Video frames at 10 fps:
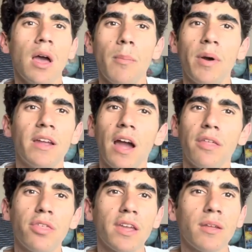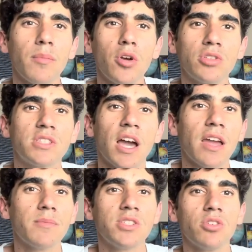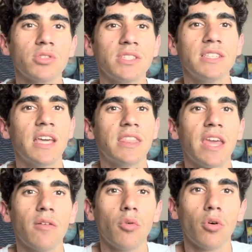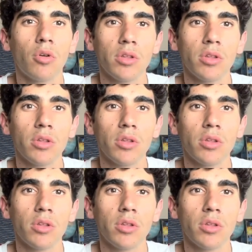But I think in most times you'll see that they will,